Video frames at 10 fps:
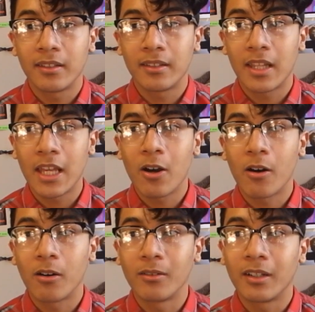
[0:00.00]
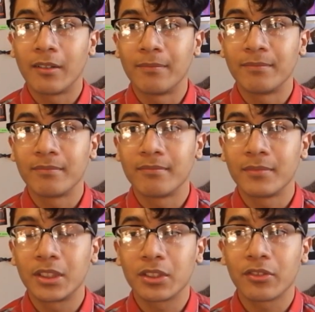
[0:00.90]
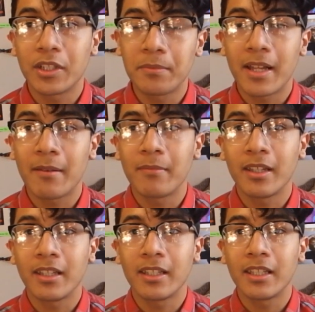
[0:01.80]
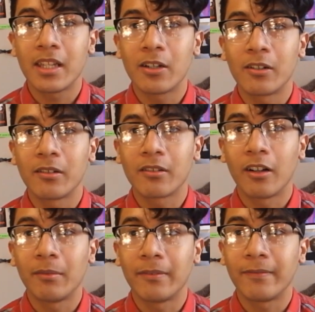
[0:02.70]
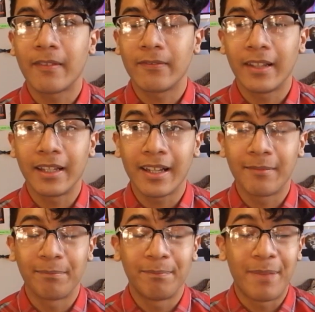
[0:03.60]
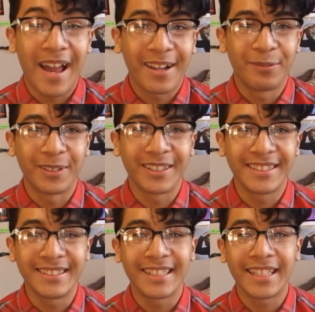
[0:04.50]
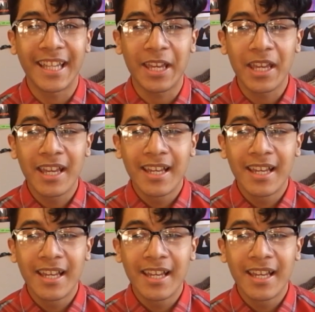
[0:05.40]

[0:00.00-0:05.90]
they all screamed at me. They all called me like bad words, and they